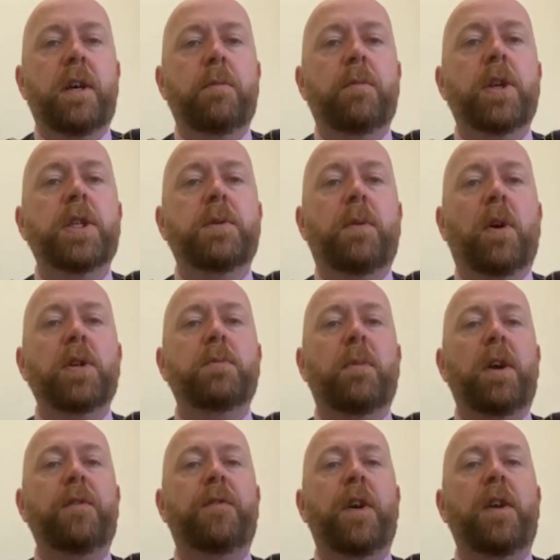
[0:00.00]
But I suppose
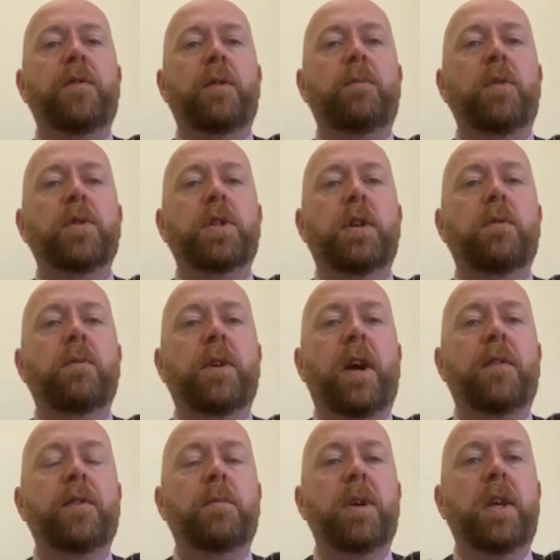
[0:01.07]
my favourite musical would
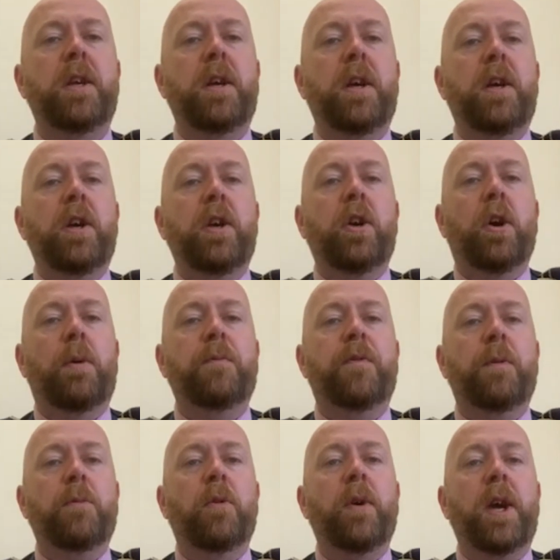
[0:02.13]
have to be Come
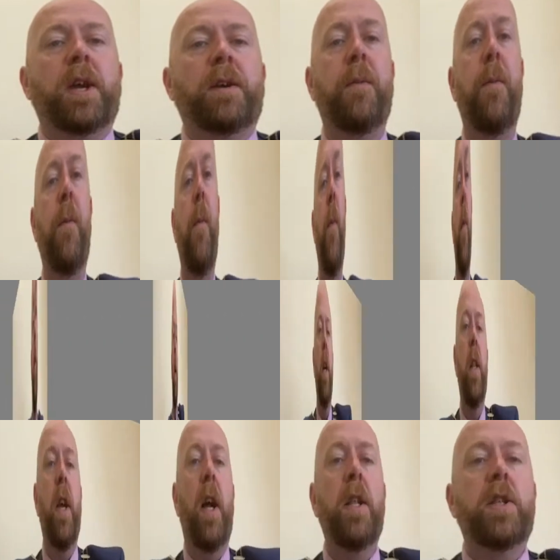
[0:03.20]
From Away.
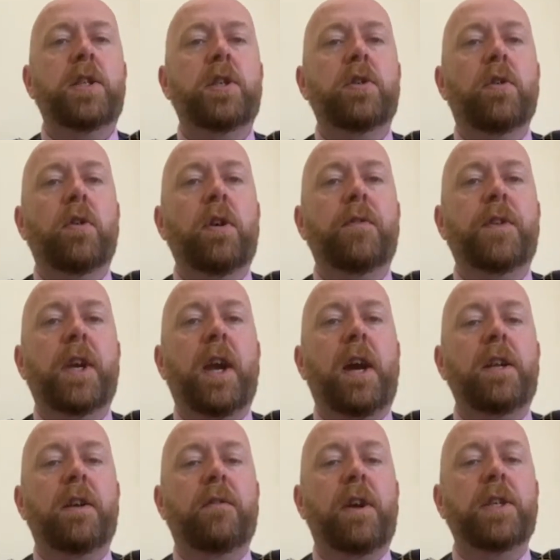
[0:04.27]
It tells the story of the
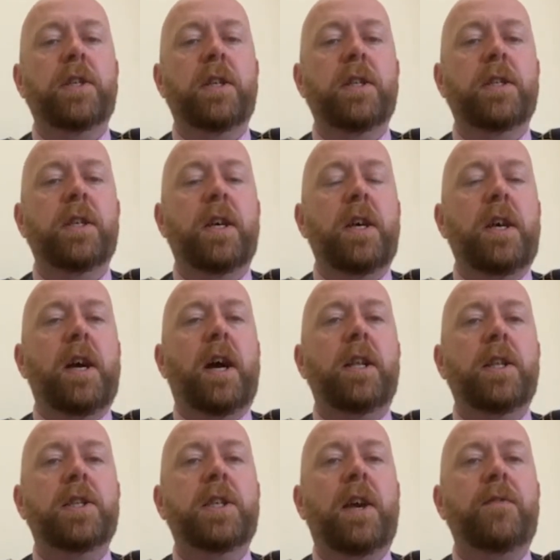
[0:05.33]
Gander residents
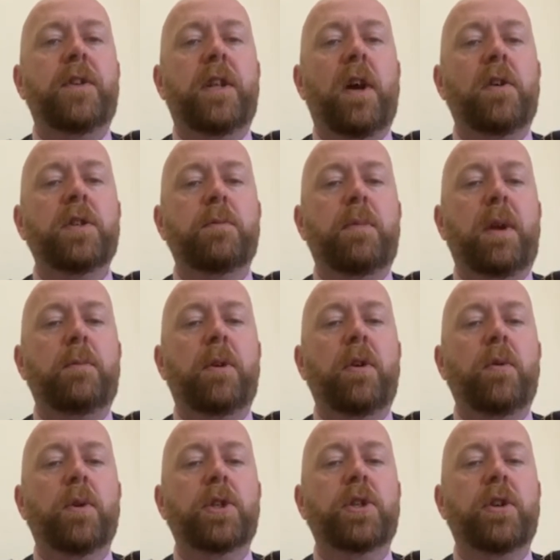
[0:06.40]
and the 7,000 people
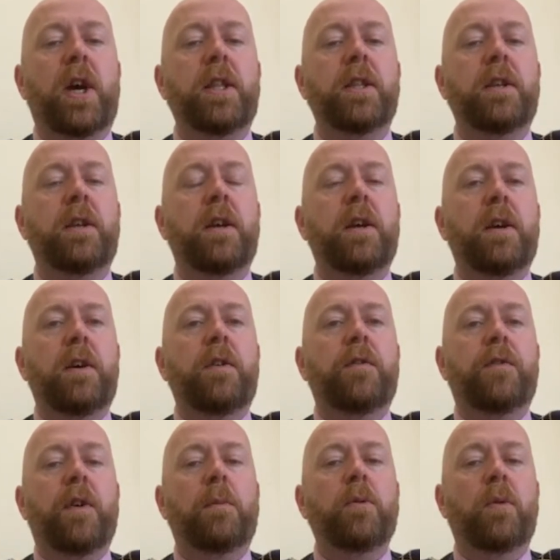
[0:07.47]
who are stranded
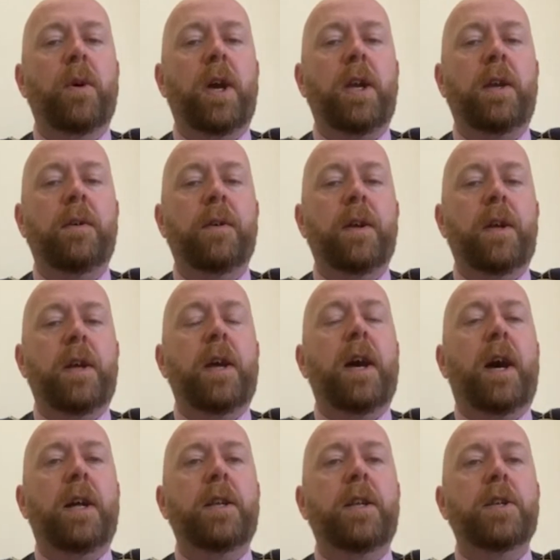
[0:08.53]
from away,
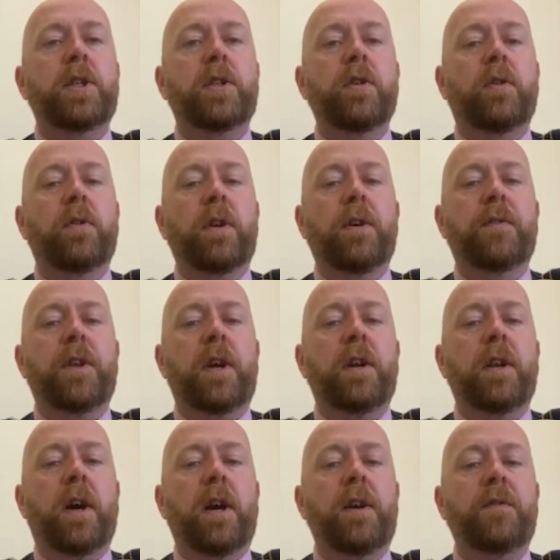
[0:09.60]
and the story of
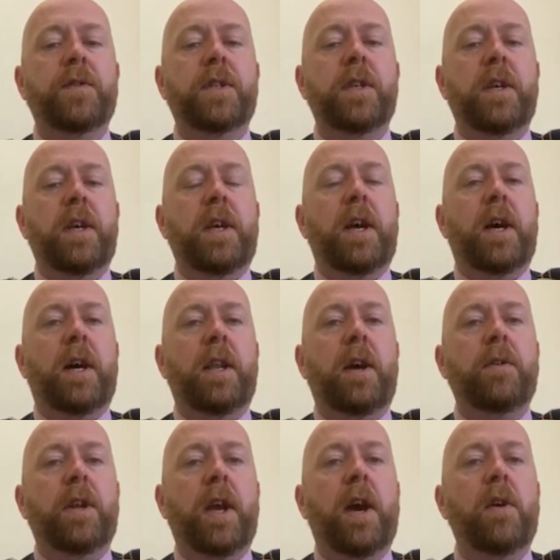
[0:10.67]
their lives, and
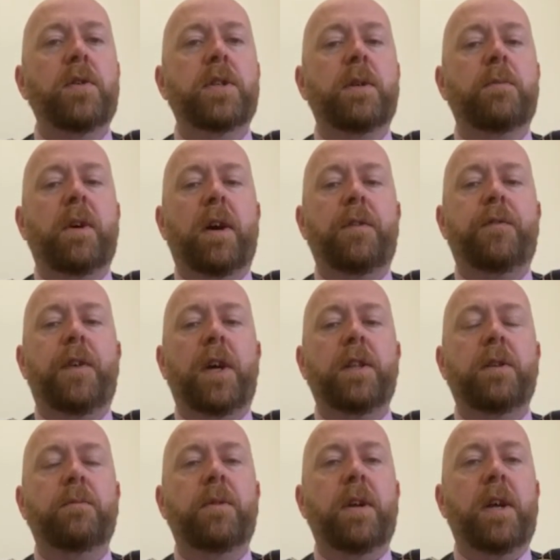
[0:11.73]
how they housed them and fed
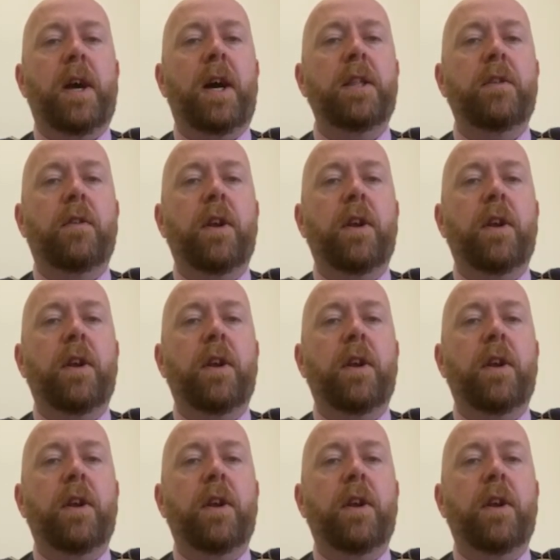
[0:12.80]
them, and the